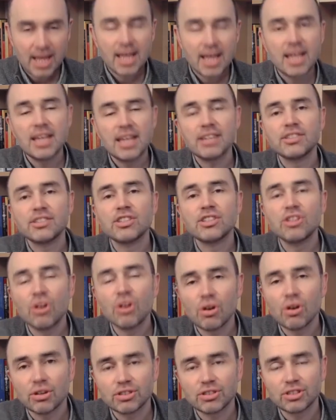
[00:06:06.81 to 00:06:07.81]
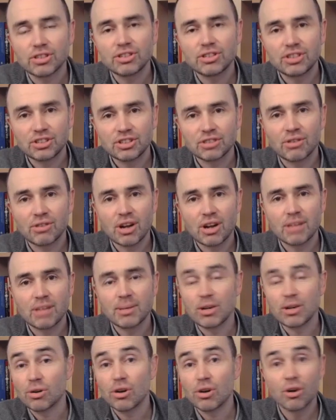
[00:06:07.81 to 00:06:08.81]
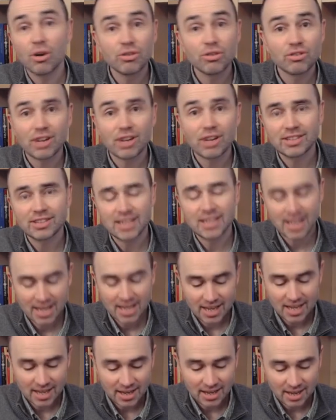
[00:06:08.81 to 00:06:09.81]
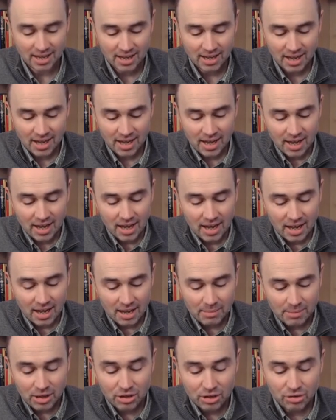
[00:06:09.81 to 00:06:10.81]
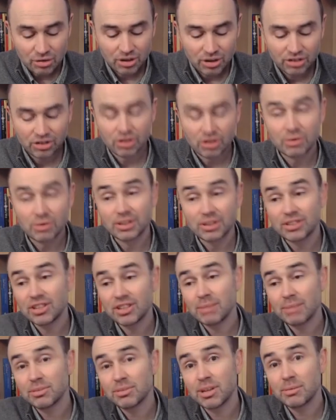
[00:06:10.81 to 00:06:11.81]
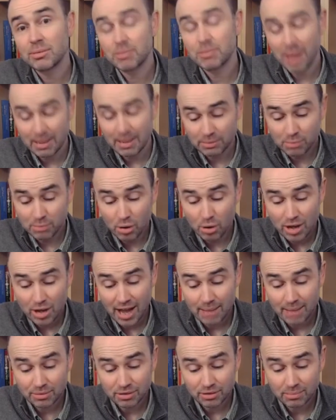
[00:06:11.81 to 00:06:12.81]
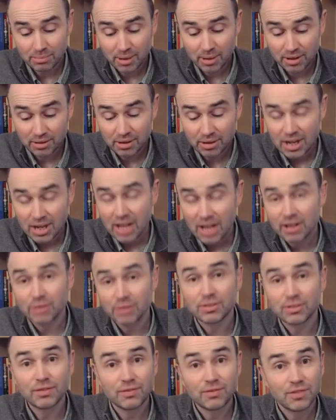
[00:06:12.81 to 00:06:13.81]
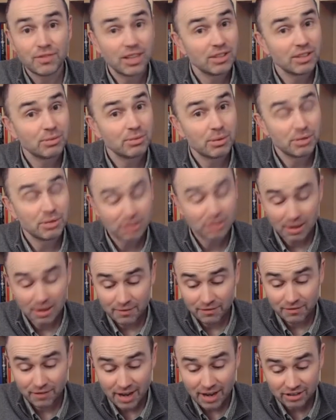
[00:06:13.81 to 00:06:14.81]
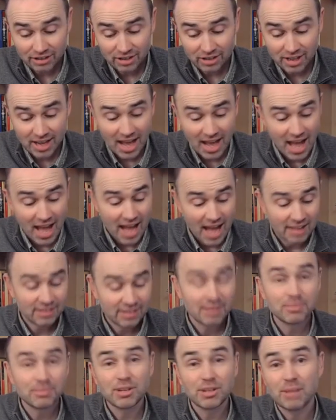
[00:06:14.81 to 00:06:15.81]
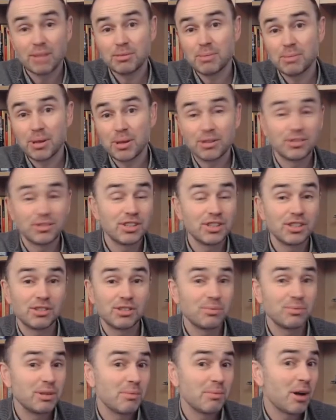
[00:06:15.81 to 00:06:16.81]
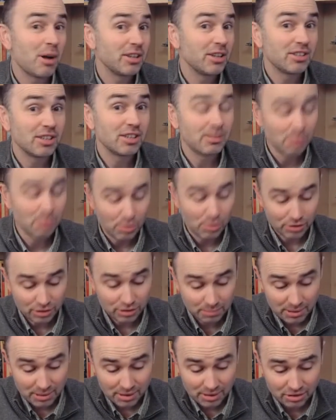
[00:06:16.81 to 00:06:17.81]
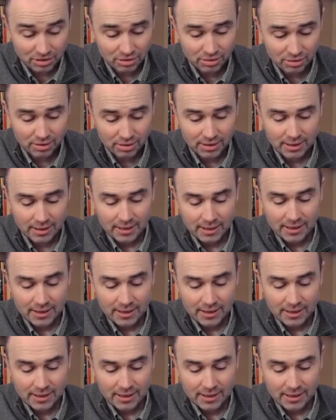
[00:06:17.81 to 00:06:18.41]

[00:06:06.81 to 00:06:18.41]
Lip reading: He is not describing or contrasting here a Christian who is sometimes perhaps more captured by those things we would term fleshly and sometimes by those things that we might term more spiritual.